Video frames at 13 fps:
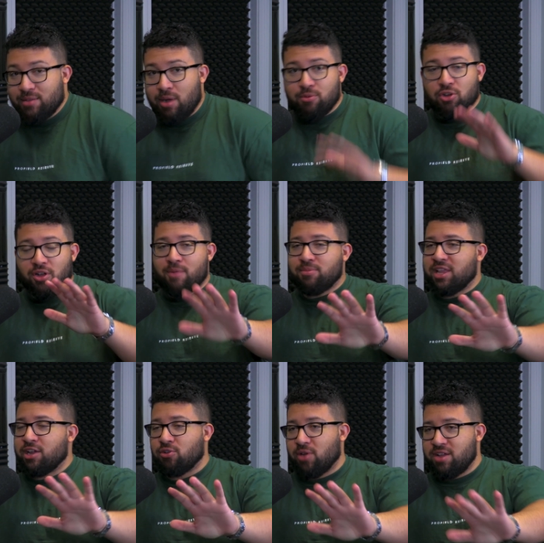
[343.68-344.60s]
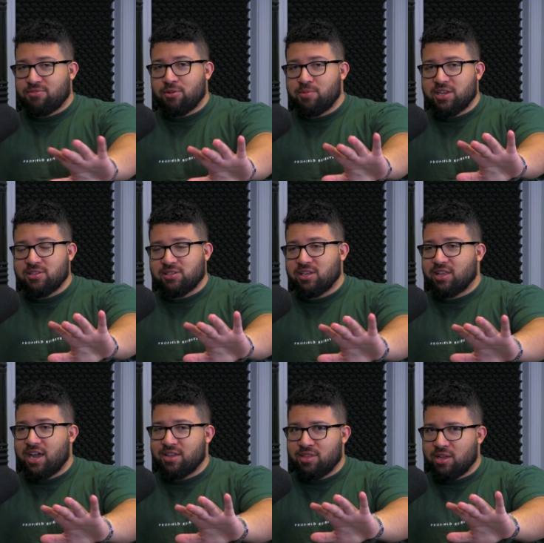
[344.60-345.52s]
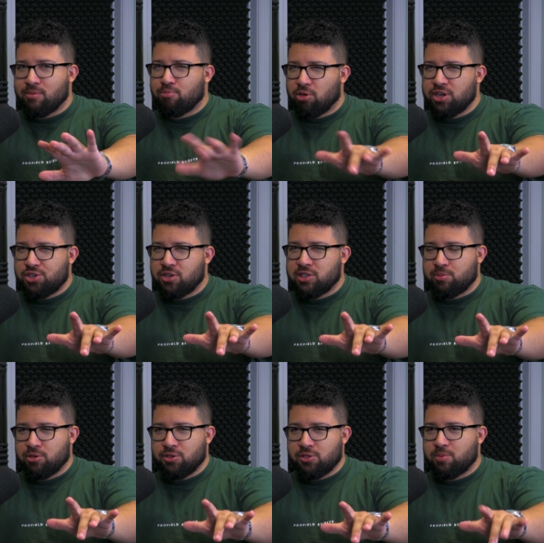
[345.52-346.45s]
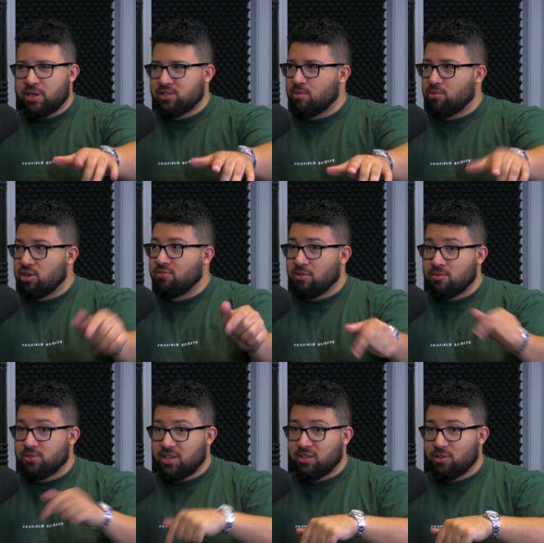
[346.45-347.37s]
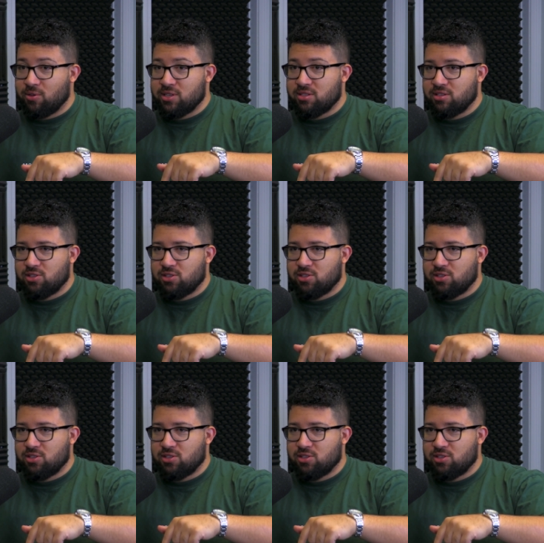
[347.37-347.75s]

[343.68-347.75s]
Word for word: I'm like grateful because like I think pretty sure it's produced by somebody from St. Louis.